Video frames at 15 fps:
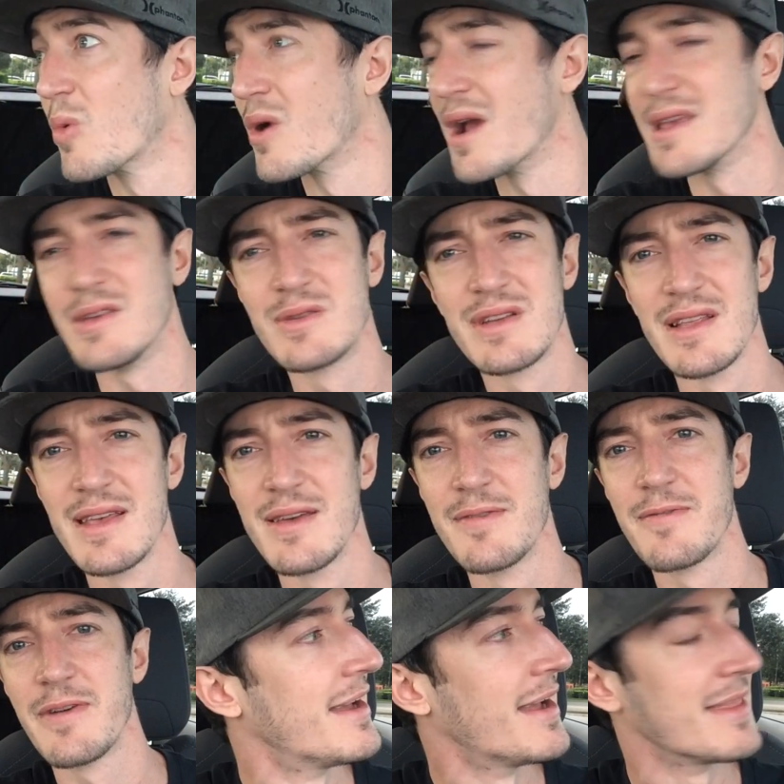where I used to
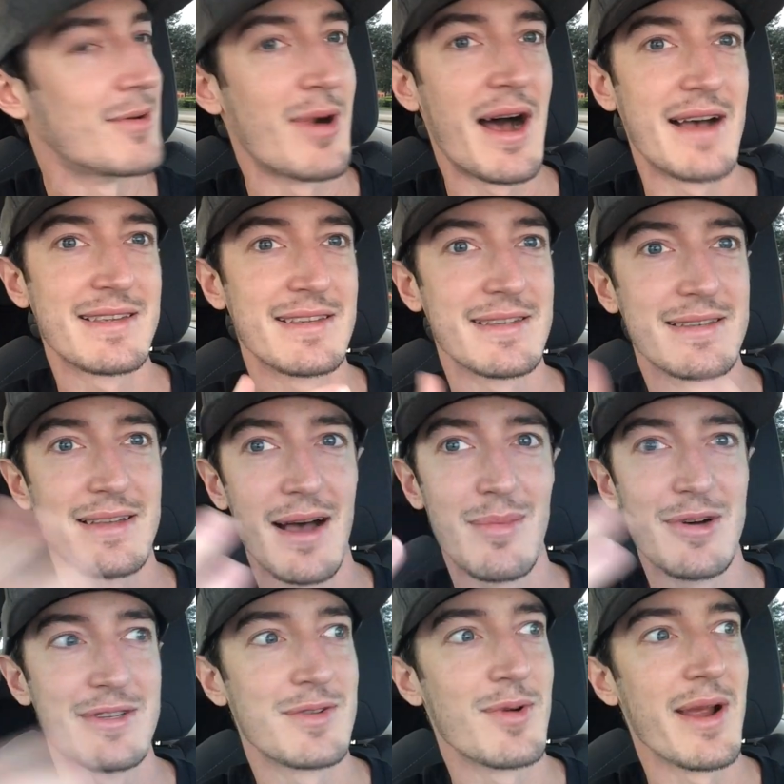live, and the Ross is
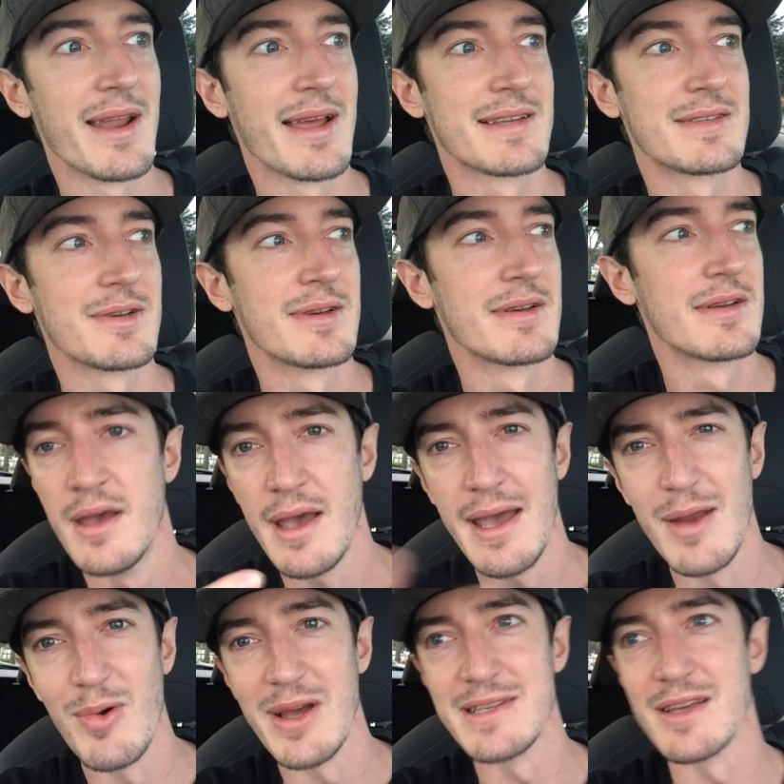almost right next to it.
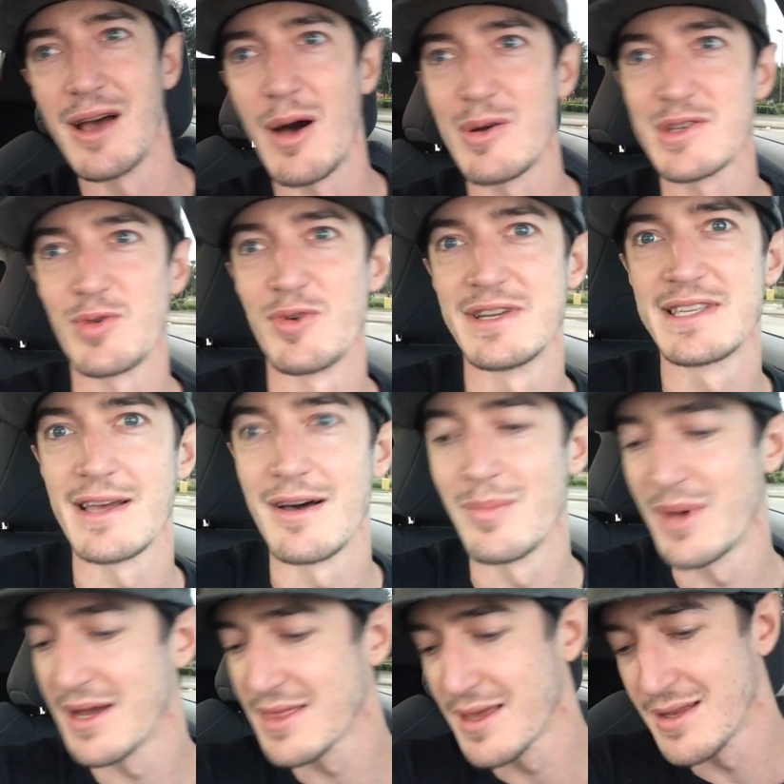Anyways, uh, I wasn't reselling
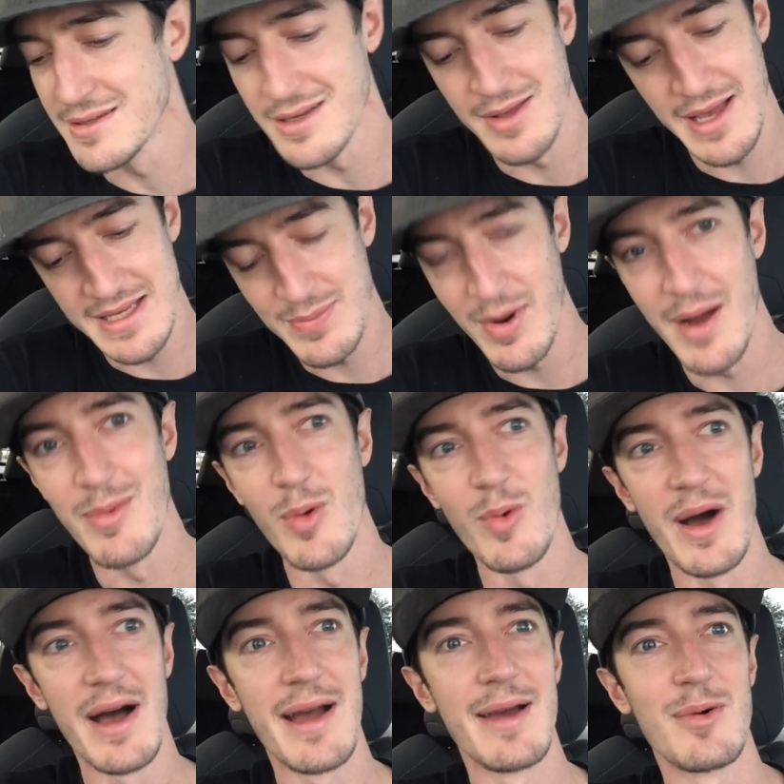back then, so that's probably
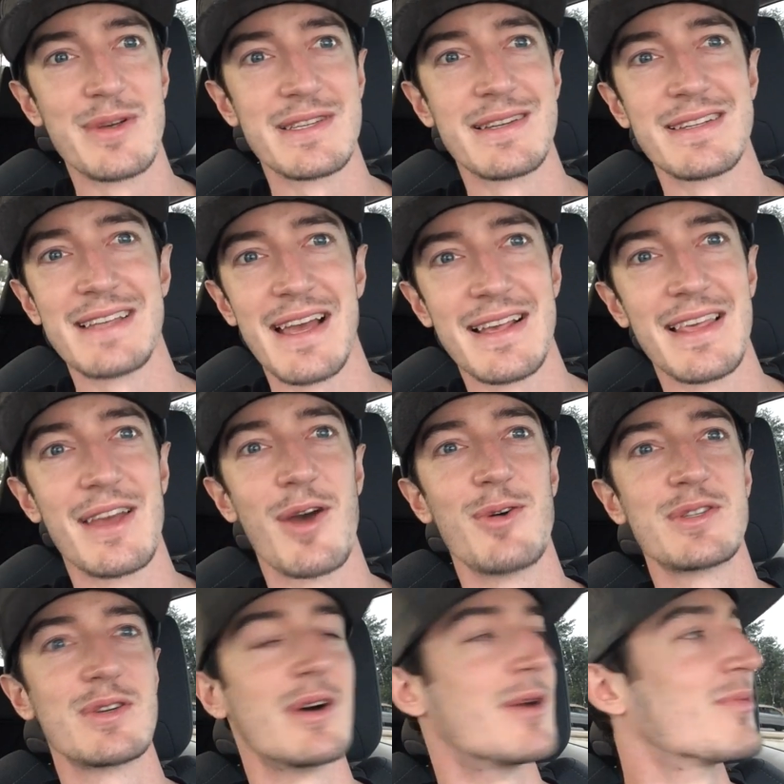why. I wasn't exactly
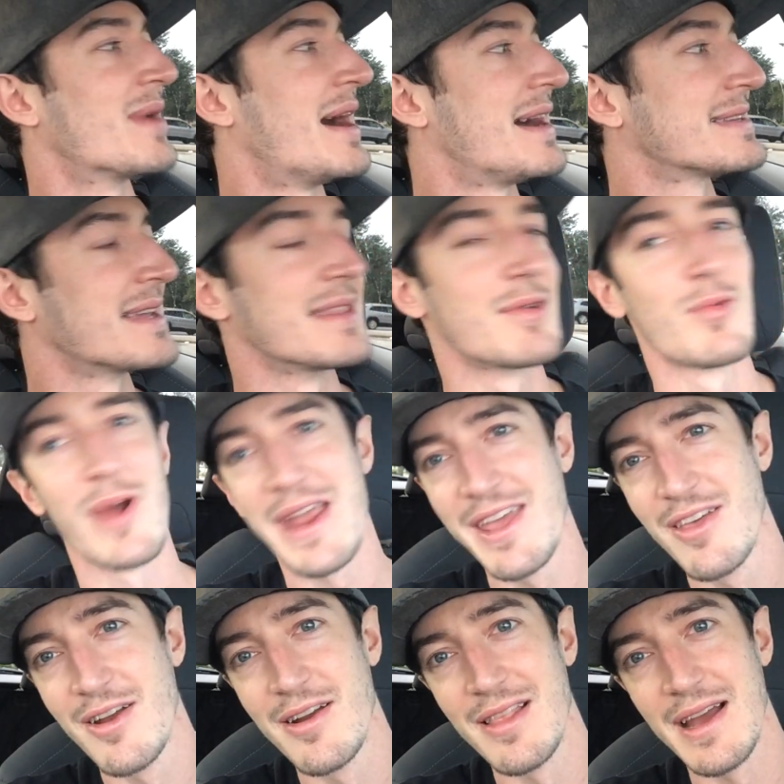going to a Ross on the
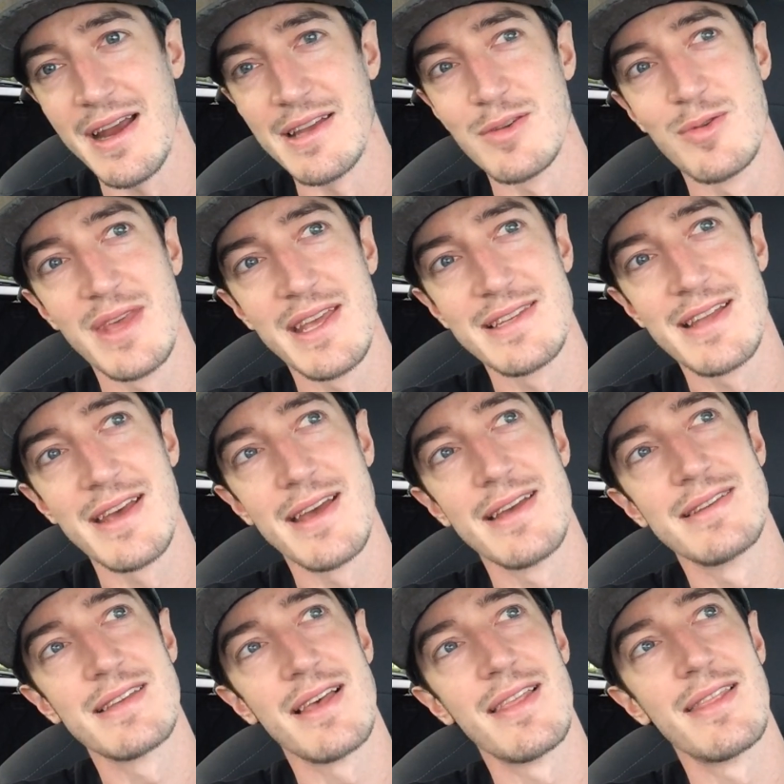regular like I do these
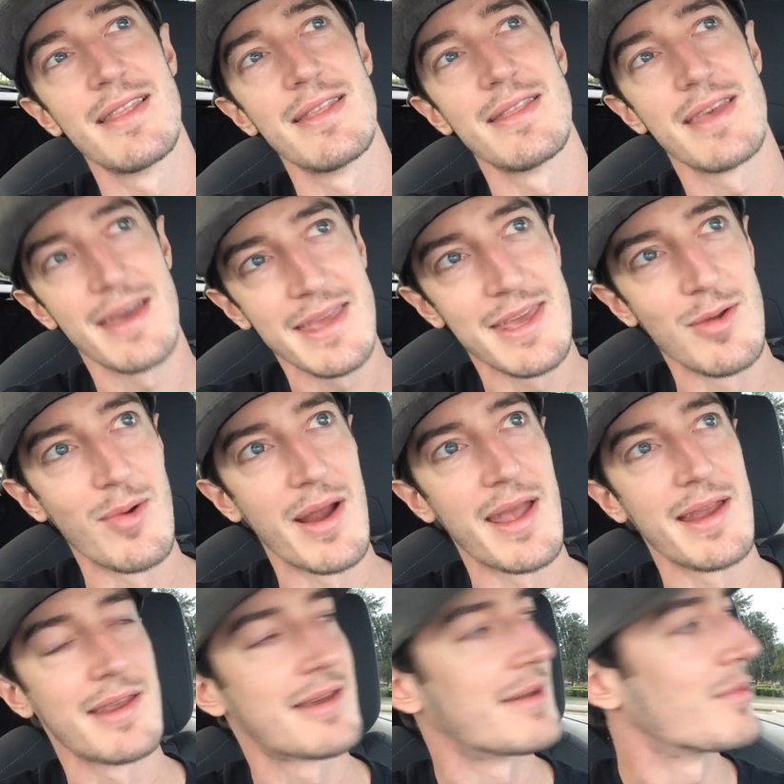days. Thank you,
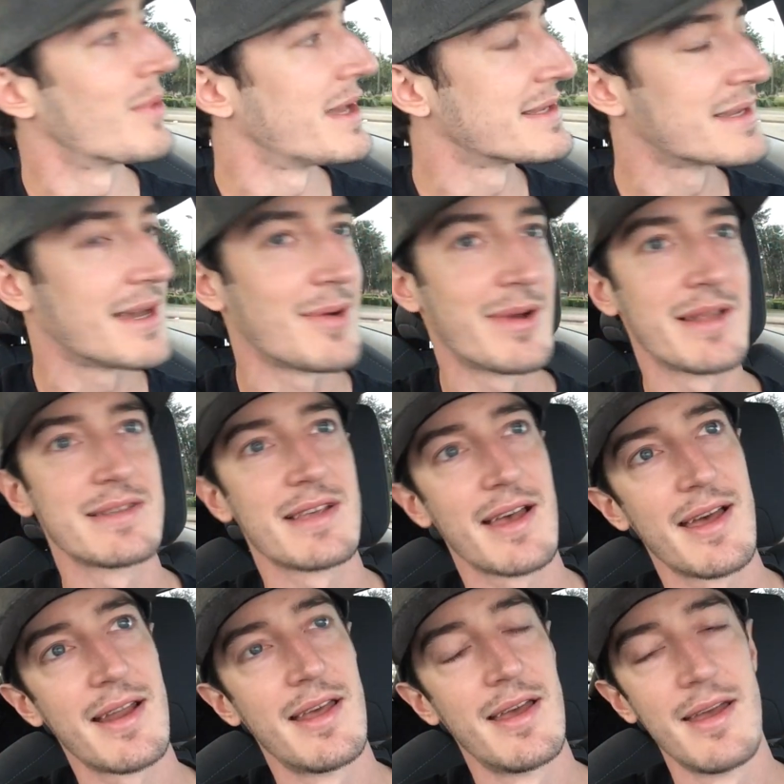Rain. You couldn't wait till I went
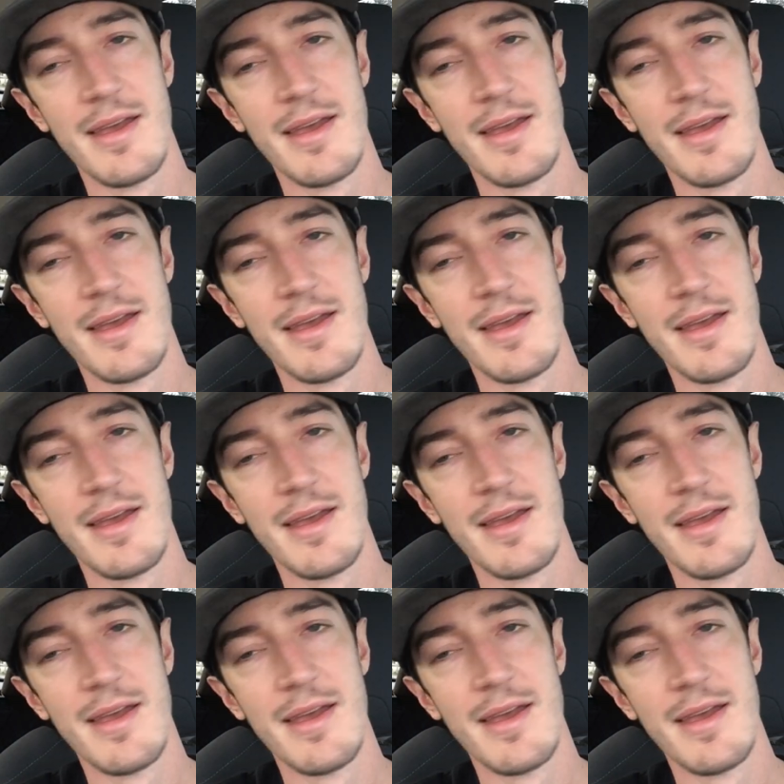inside.